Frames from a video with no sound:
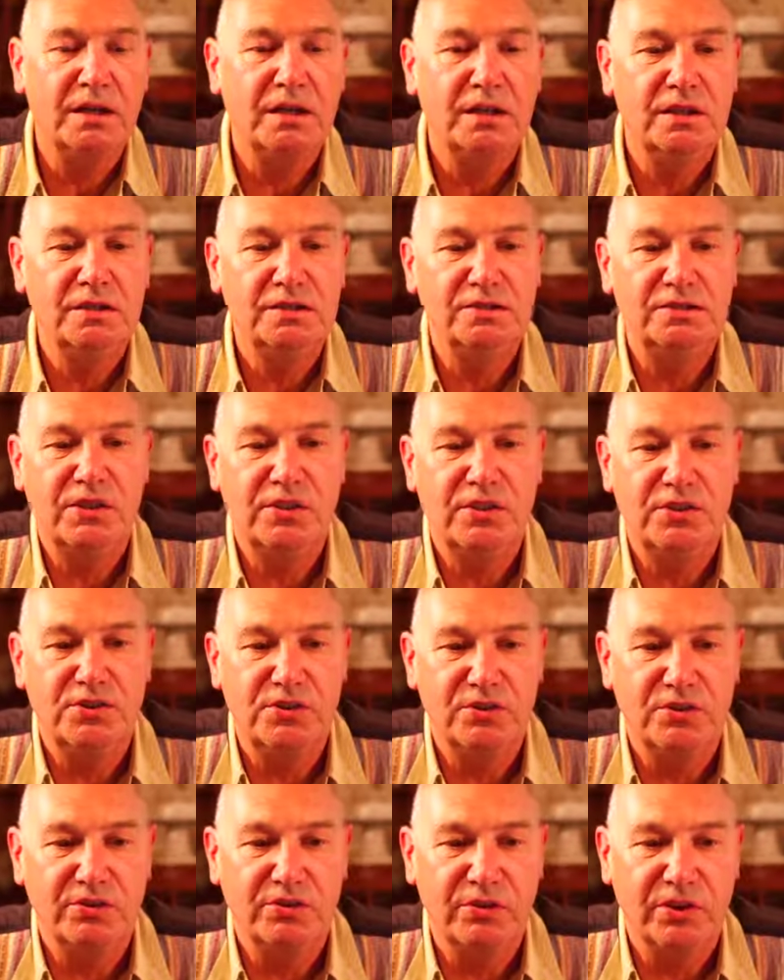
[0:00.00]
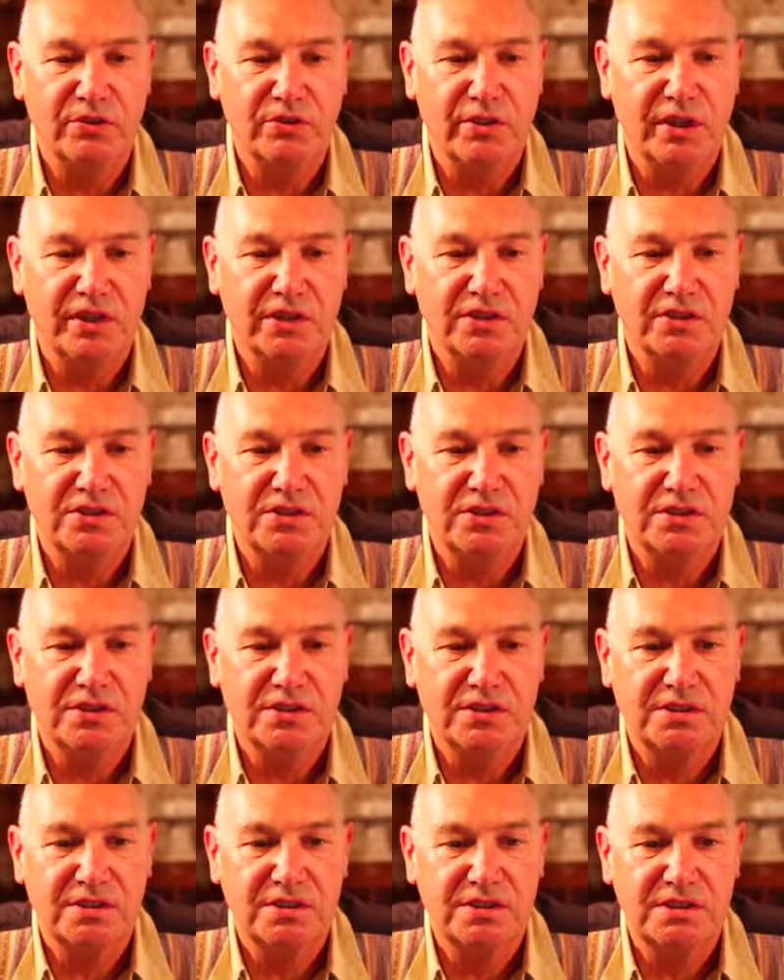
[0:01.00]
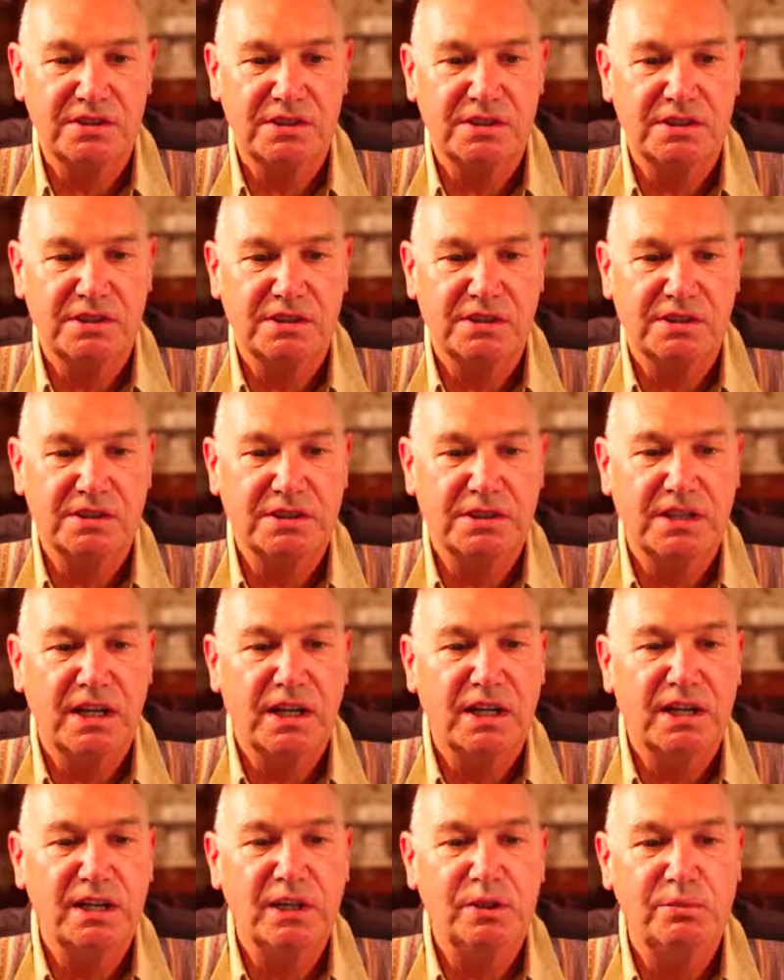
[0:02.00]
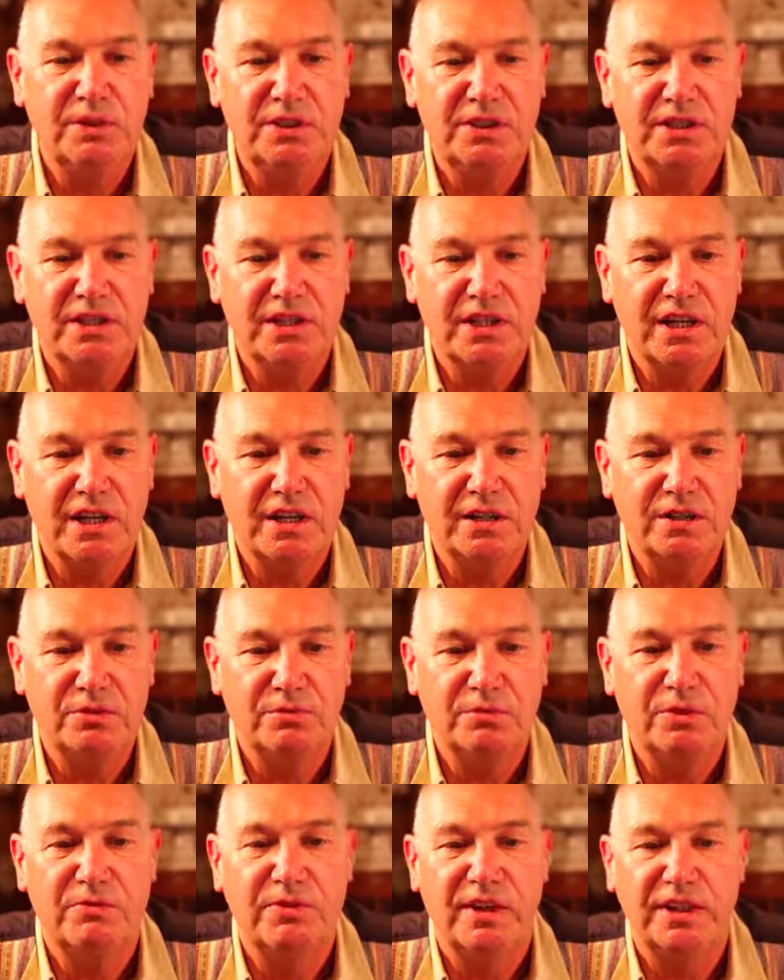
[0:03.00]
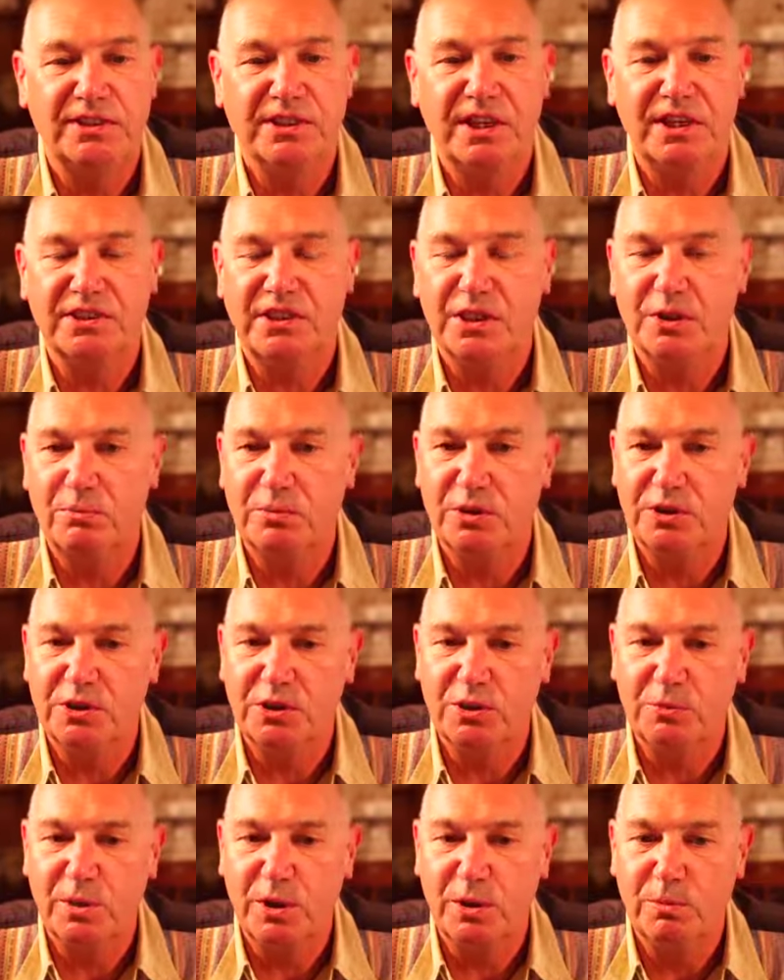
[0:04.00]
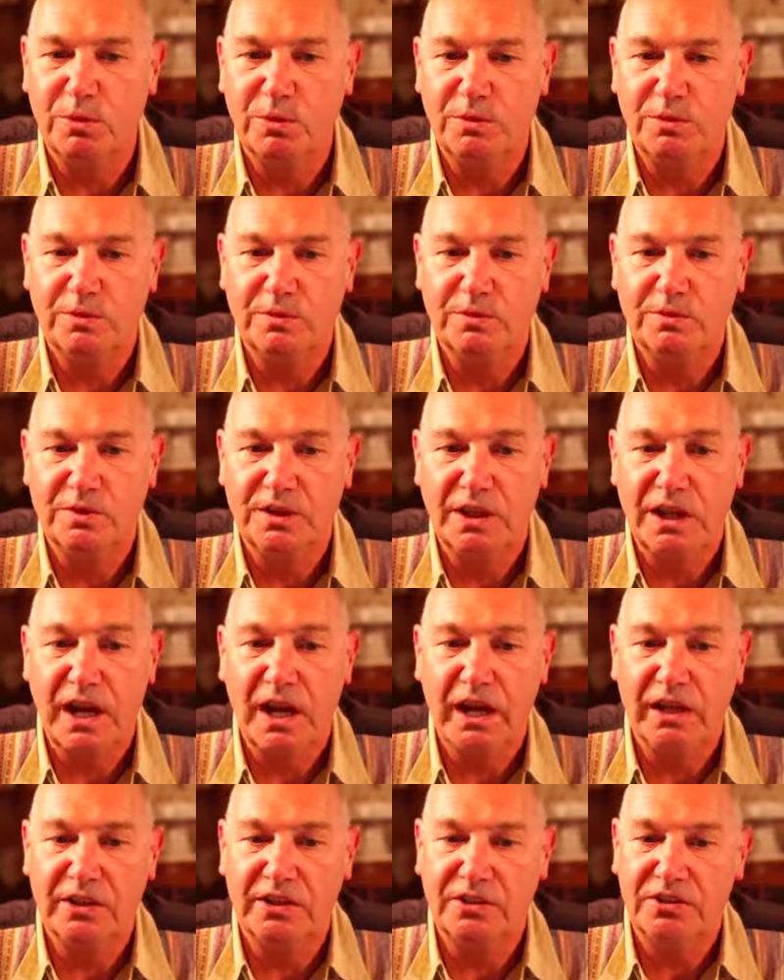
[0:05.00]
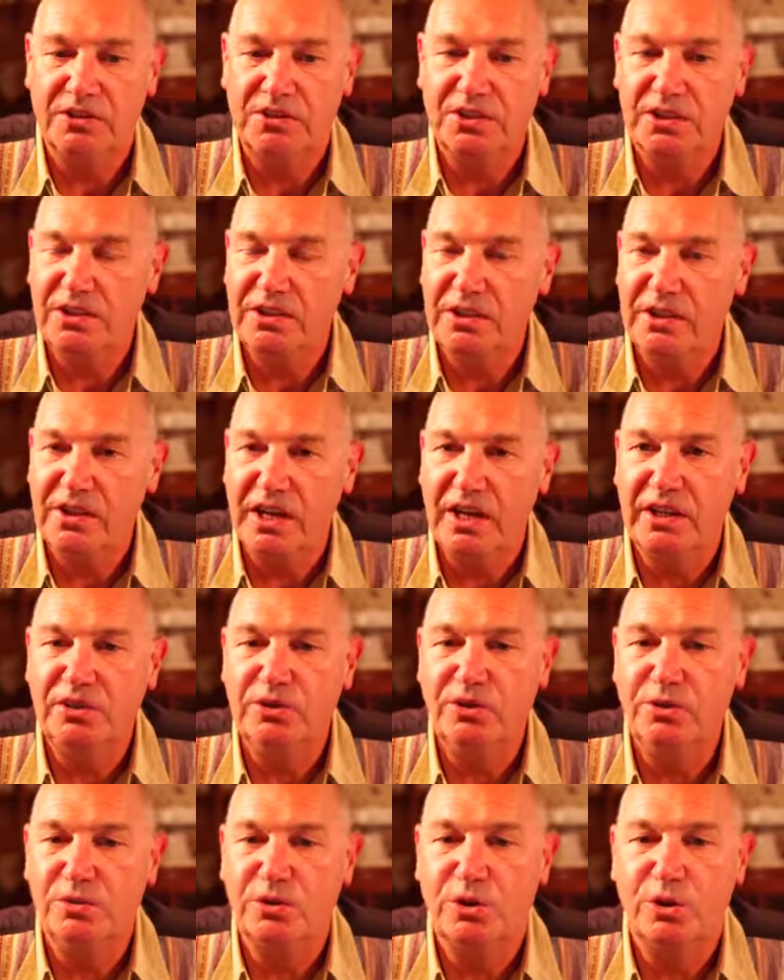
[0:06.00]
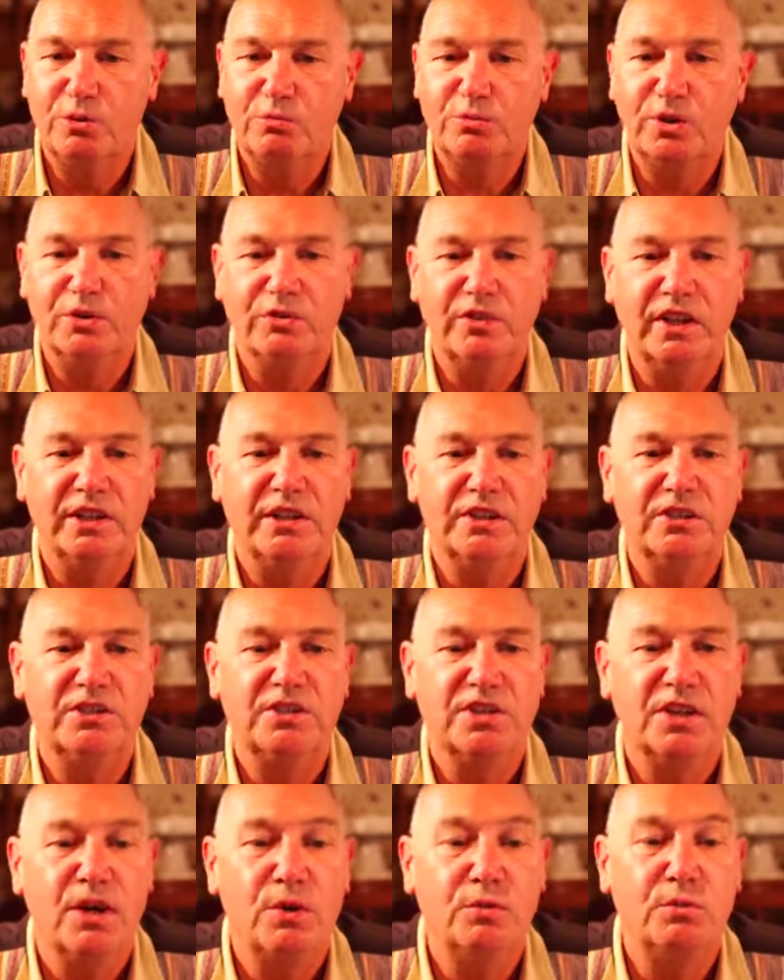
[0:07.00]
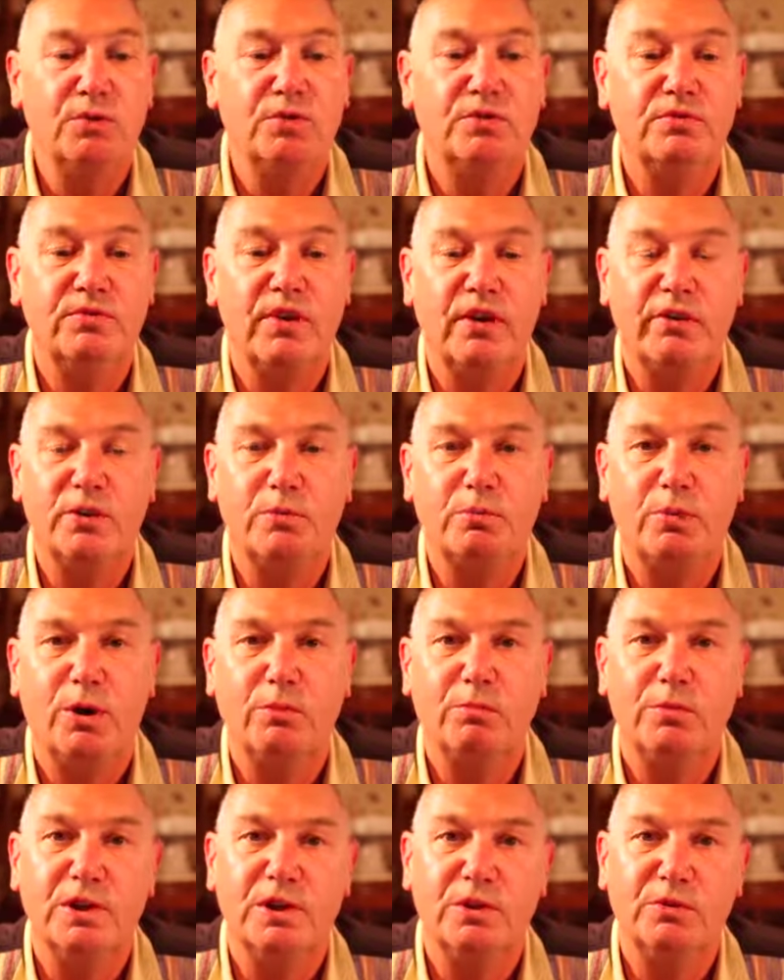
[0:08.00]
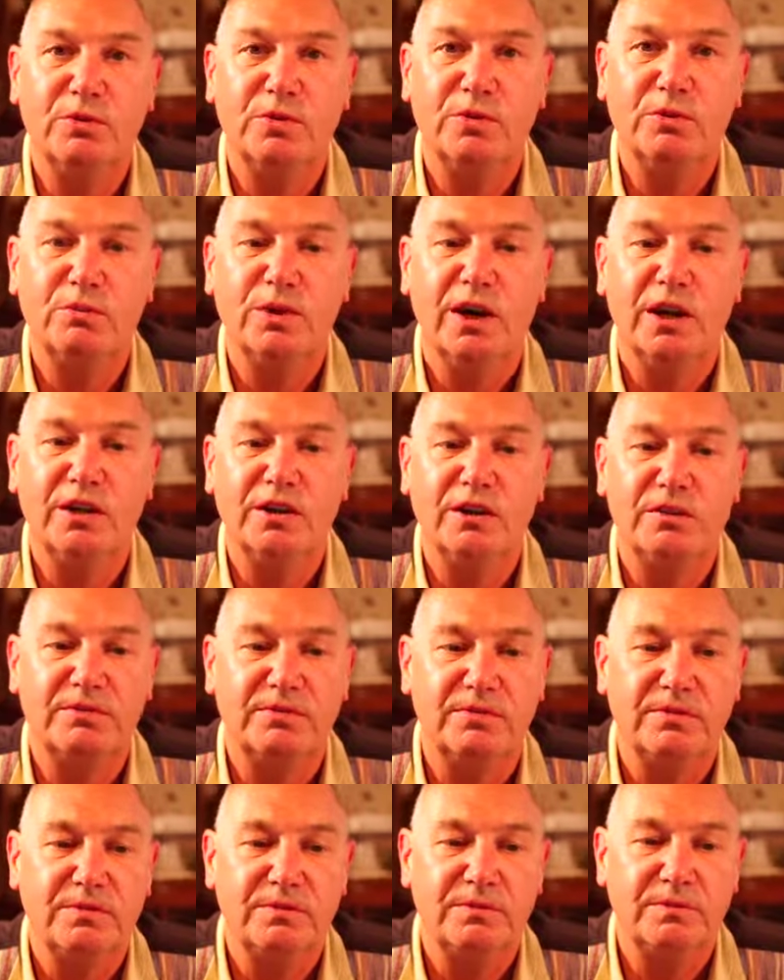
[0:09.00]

On to the Tudric range. Liberty & Co were fantastic business people and could see that their new Cymric range was very popular with the well-off.